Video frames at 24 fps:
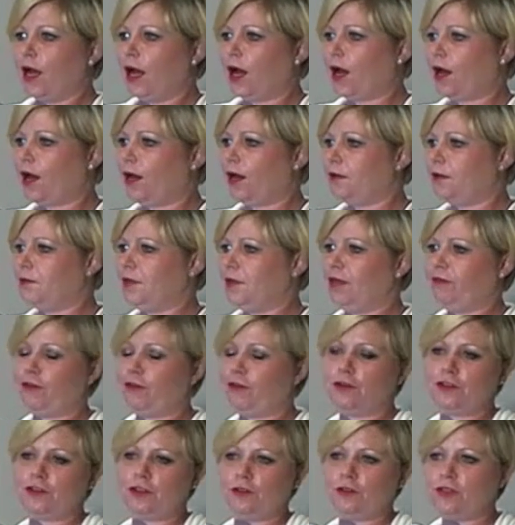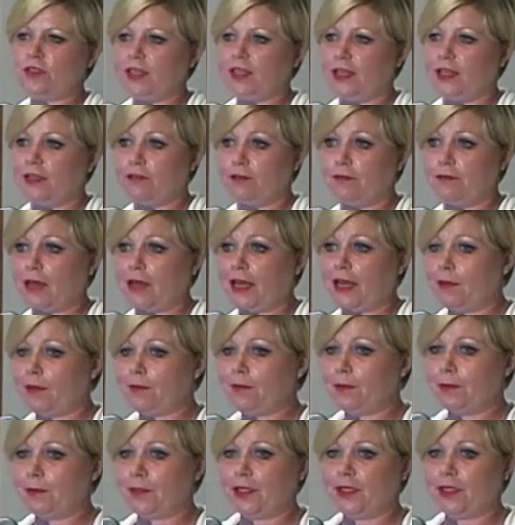if you choose to give them that
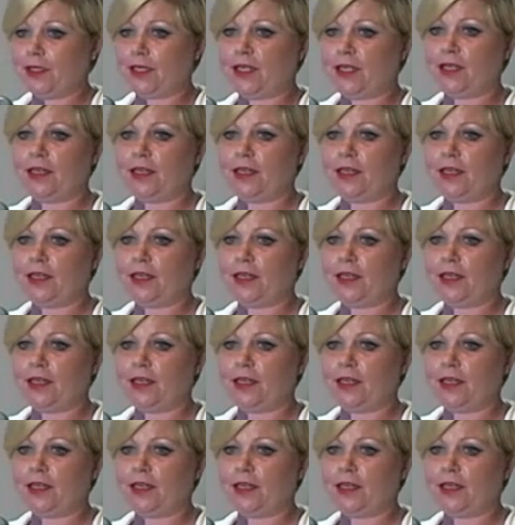capability.